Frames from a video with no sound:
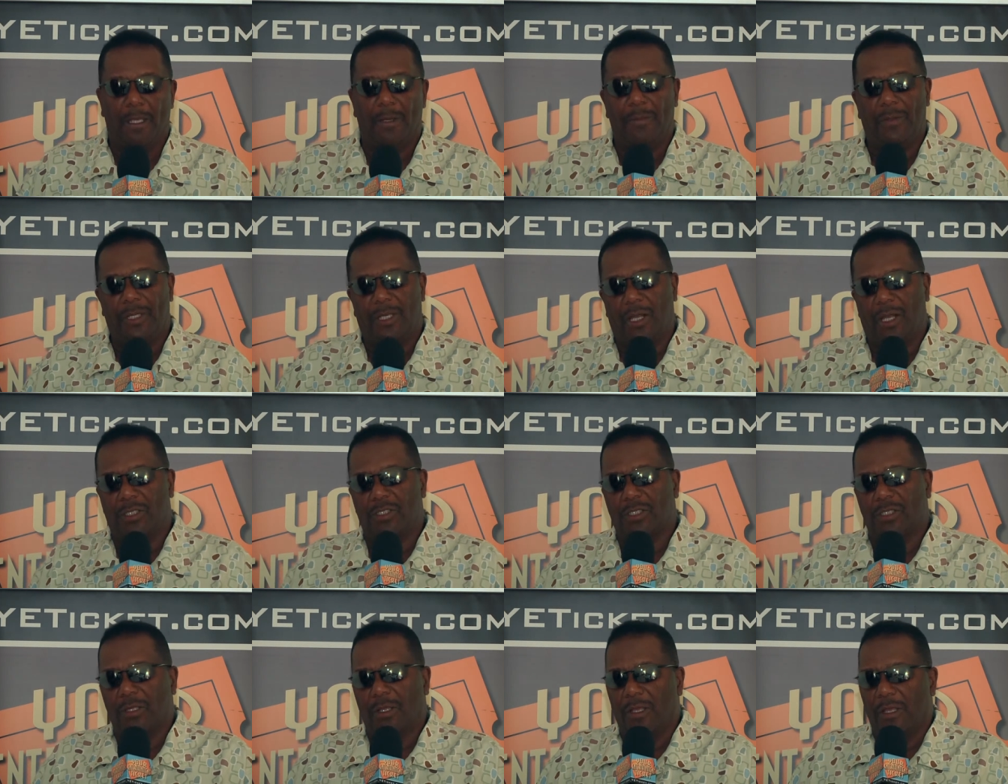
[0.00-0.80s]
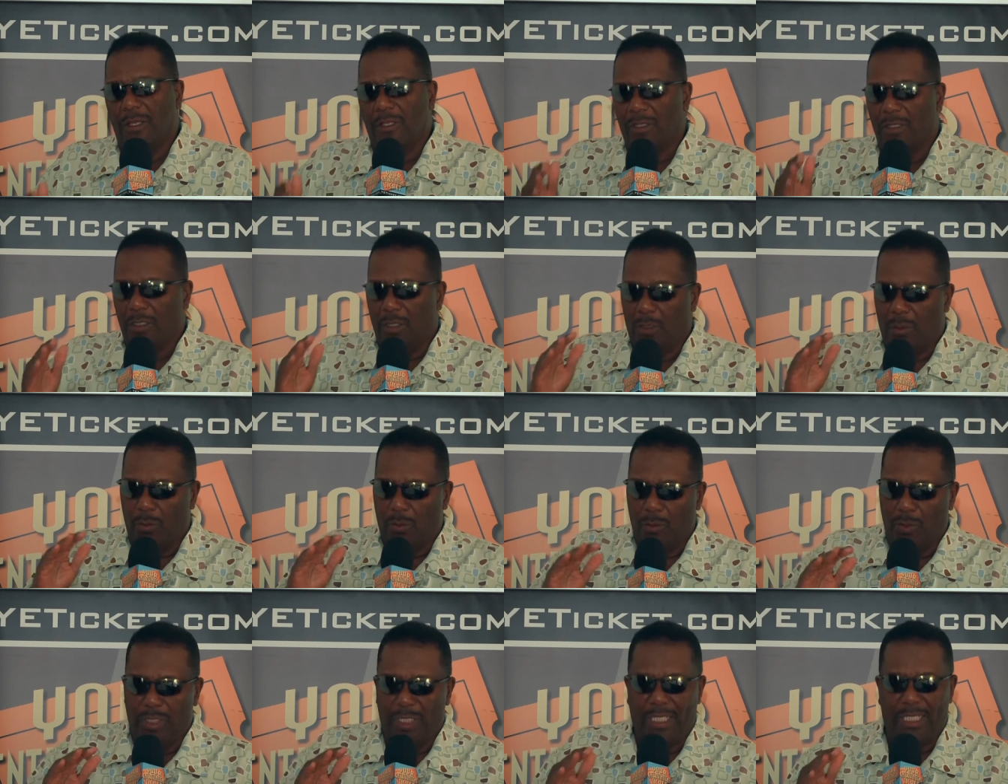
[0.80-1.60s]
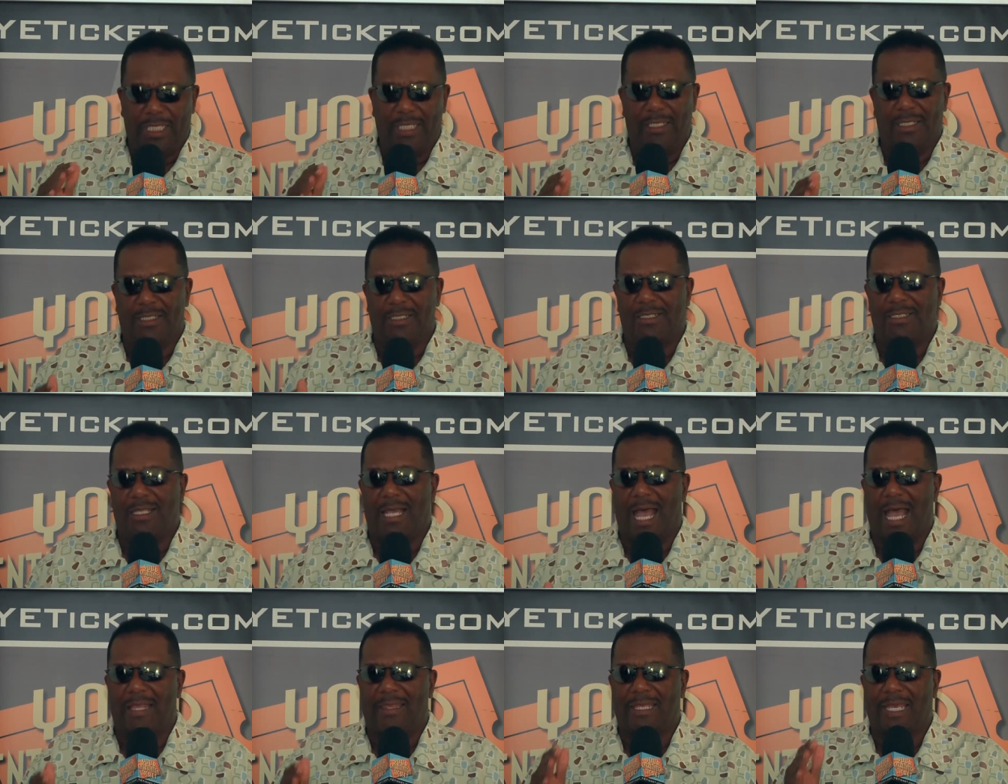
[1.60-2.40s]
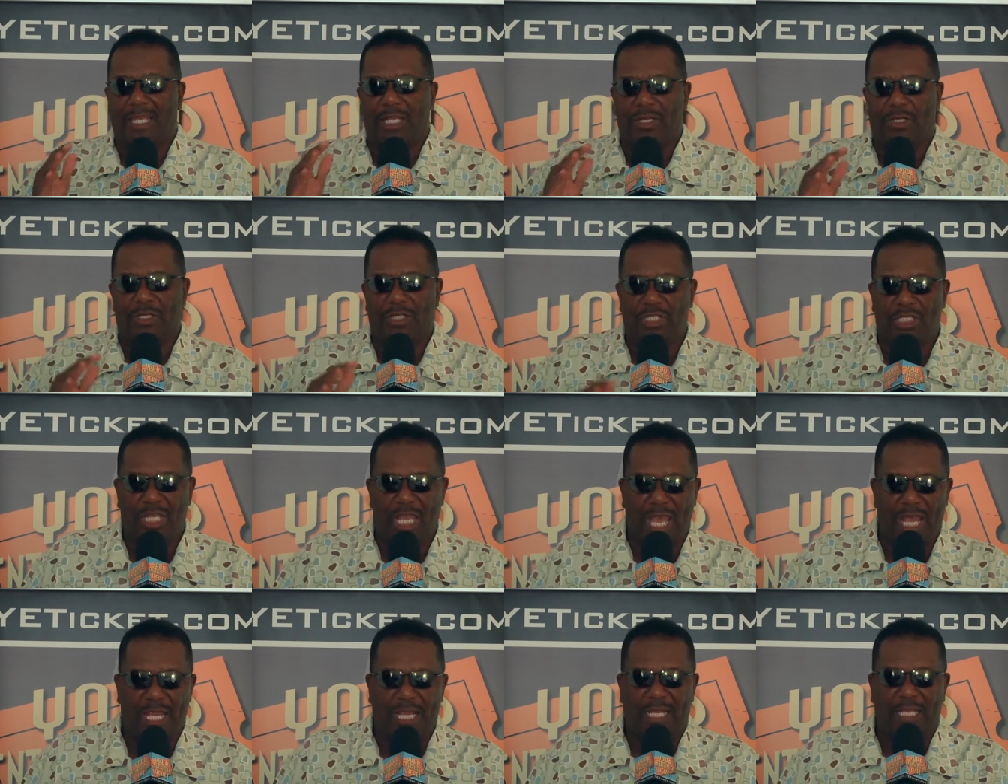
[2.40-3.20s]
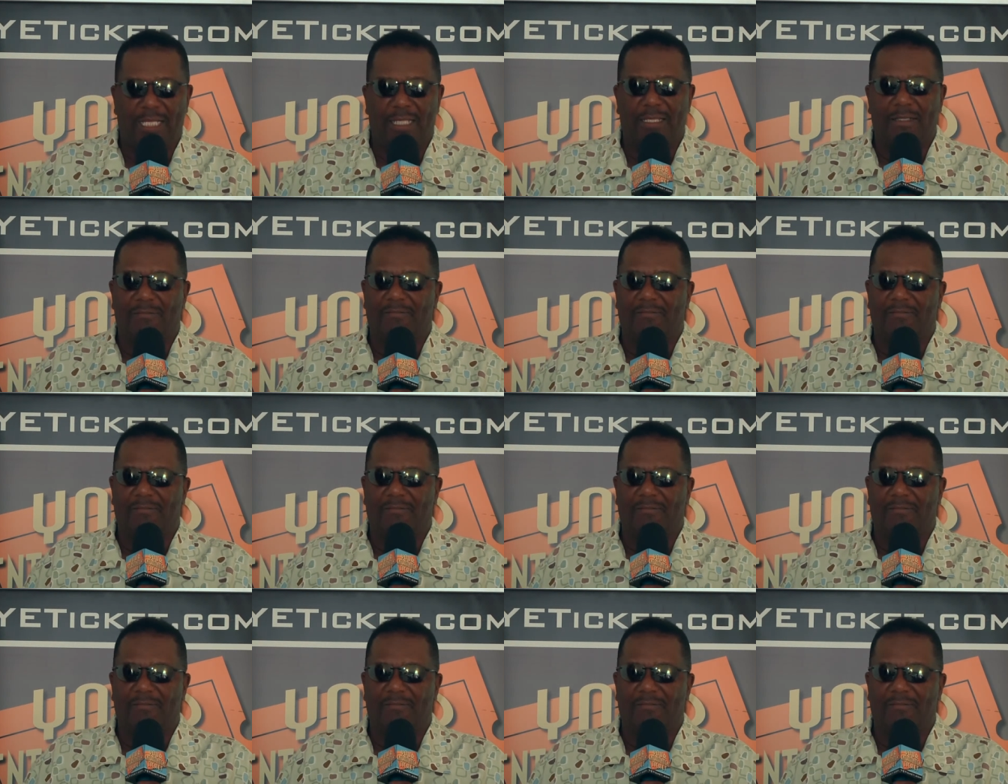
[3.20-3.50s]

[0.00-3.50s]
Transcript: because, you know, Woody is not that energetic,